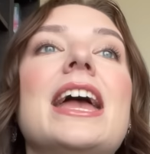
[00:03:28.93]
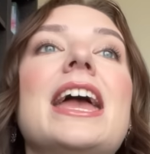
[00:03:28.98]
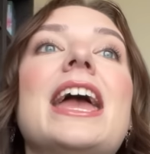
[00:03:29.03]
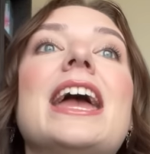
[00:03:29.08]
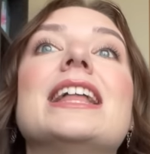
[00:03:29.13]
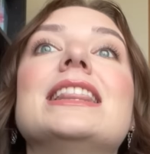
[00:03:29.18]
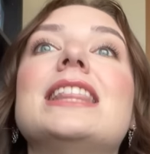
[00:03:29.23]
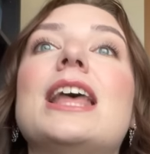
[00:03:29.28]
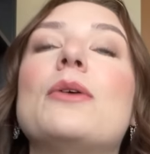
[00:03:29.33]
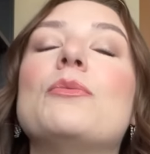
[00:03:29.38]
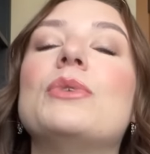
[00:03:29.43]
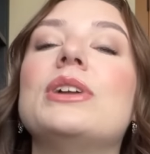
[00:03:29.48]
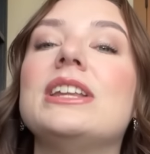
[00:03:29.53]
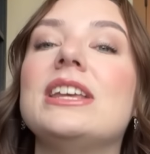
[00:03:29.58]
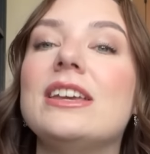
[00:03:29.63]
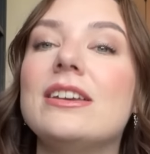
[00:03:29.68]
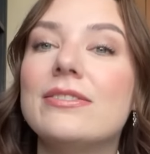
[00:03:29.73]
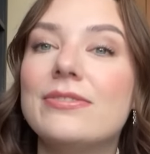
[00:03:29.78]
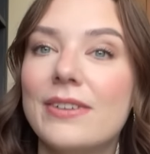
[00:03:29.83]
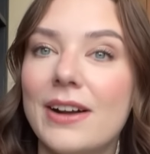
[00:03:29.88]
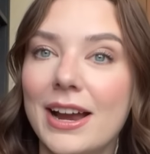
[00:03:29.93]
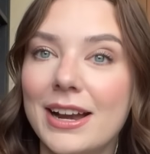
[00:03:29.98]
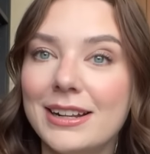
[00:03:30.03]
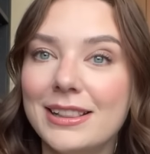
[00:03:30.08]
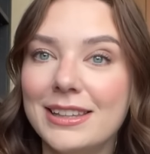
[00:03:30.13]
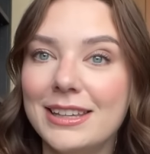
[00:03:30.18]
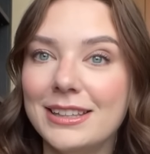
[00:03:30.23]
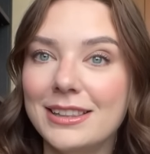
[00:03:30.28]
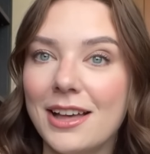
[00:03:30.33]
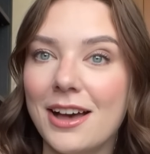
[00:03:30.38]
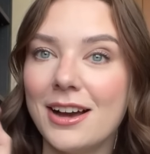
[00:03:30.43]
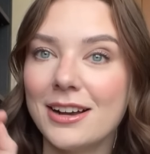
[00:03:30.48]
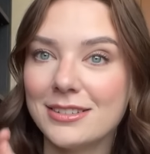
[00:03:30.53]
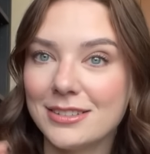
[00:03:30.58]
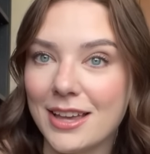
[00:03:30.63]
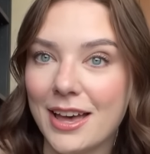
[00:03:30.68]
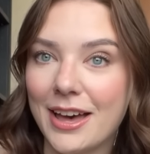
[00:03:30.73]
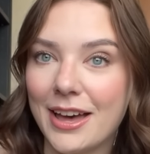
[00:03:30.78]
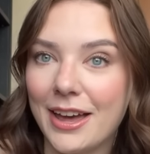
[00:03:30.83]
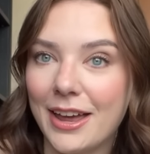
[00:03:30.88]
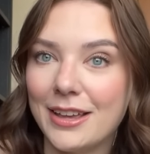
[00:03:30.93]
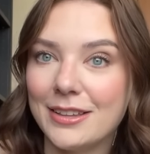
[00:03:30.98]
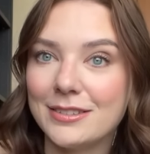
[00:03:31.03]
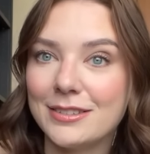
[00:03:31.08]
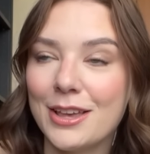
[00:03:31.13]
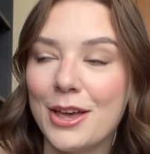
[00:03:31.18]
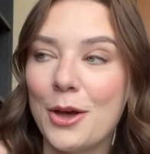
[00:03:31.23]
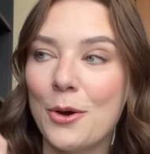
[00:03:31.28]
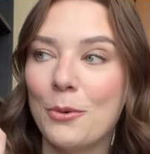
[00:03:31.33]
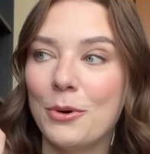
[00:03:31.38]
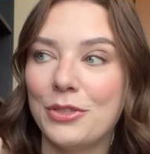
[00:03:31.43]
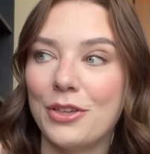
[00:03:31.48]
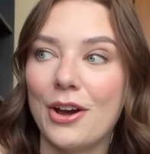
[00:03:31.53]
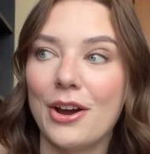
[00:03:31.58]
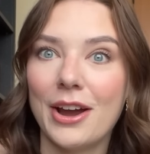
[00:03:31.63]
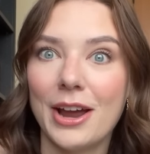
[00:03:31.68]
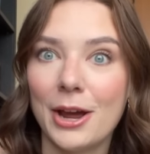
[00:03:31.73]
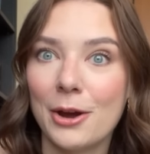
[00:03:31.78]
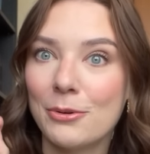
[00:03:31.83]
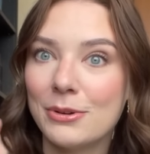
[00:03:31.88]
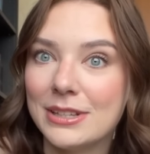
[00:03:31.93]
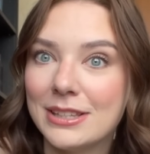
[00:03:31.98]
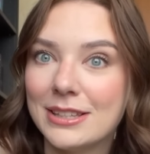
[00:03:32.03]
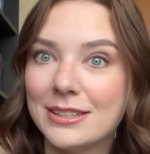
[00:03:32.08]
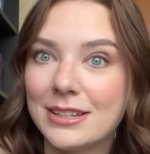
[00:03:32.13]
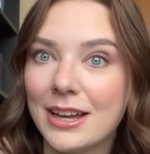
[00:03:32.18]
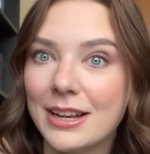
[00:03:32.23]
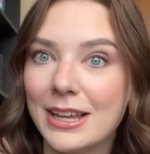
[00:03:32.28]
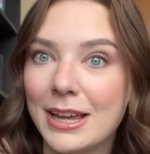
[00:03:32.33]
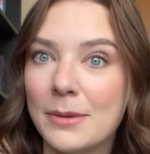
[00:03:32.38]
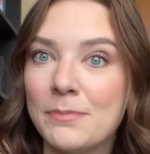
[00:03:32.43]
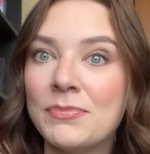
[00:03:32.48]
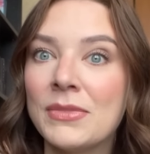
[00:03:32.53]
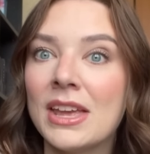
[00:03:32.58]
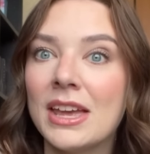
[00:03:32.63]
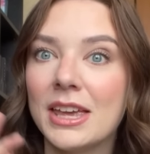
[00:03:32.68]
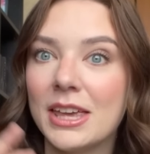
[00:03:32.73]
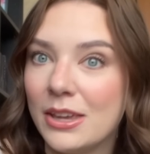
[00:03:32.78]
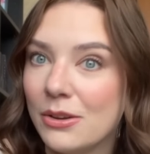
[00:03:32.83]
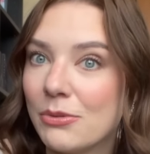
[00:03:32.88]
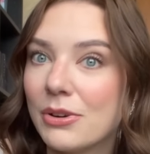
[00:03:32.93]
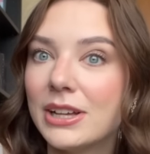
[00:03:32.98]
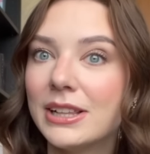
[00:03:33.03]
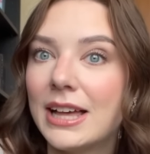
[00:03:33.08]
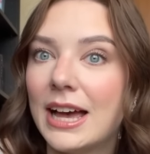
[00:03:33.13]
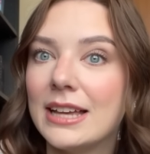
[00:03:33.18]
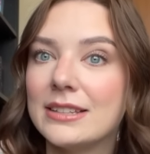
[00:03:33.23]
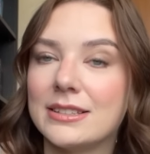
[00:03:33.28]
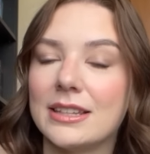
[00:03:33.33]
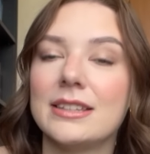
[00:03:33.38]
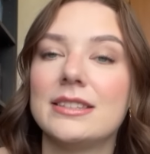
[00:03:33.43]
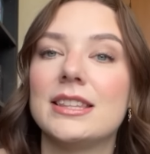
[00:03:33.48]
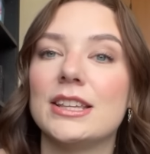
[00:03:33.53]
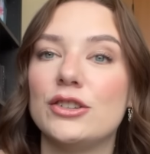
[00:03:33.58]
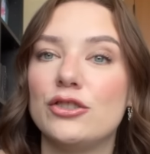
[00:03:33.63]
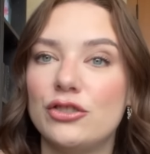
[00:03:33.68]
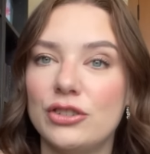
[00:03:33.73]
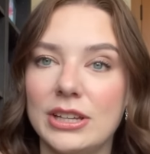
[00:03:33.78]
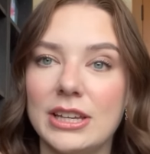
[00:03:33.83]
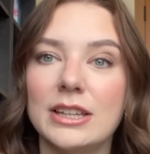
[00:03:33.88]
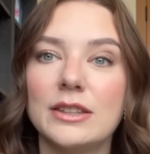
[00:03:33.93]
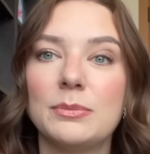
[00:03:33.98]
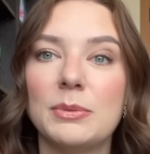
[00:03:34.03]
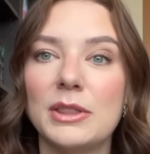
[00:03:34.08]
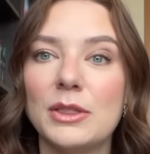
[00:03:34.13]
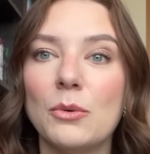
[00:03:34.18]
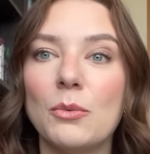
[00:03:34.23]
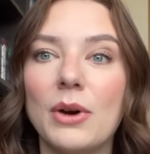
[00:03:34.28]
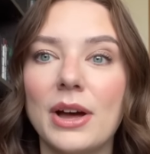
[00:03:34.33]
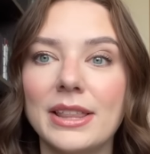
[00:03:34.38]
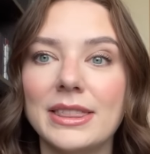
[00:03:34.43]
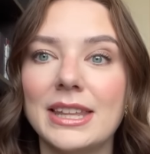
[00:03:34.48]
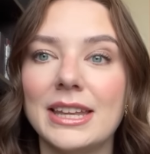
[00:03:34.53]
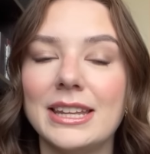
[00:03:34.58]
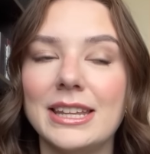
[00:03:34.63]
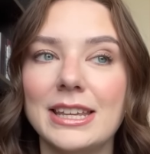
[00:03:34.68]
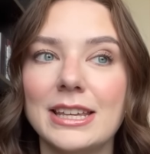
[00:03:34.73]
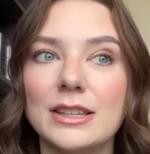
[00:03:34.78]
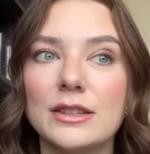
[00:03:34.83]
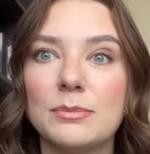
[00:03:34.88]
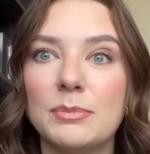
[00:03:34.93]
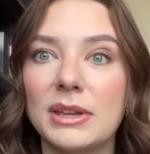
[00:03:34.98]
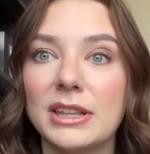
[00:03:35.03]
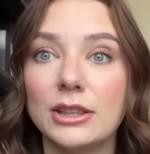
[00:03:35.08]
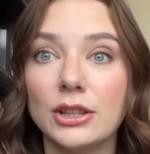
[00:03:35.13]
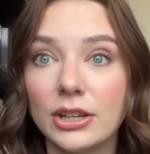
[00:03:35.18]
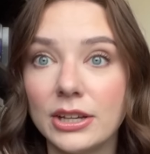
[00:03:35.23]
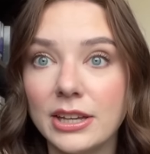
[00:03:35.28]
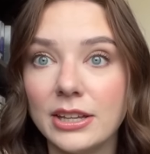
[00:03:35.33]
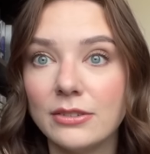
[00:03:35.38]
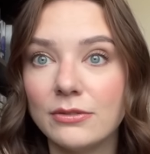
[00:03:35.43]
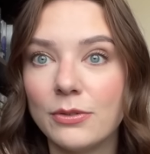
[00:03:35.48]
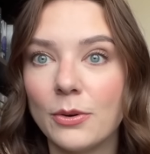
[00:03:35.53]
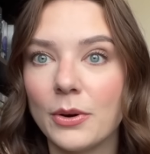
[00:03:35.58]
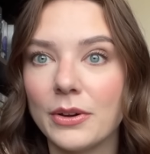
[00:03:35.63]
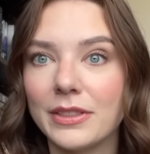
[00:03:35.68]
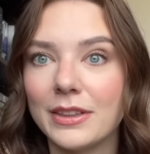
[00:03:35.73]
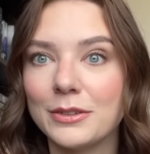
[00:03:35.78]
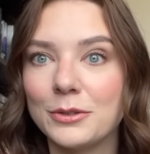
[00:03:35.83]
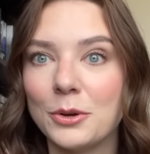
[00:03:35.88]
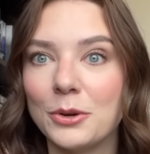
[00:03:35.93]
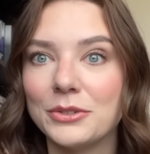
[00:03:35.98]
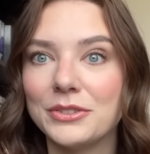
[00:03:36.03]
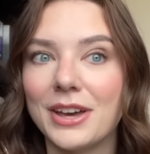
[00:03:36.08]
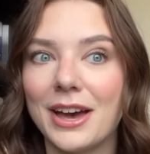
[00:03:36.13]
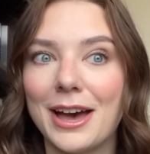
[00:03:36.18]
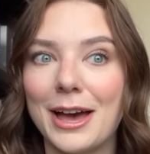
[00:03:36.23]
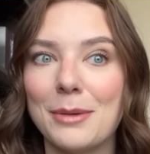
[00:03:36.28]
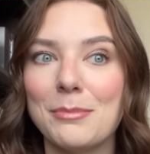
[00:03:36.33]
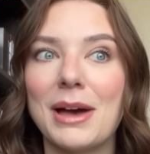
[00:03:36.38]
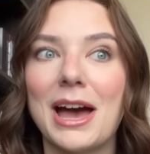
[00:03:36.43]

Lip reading: And then when he finally locks eyes with our heroine Sunny, he realizes that she has been the one that he has been looking for this whole time.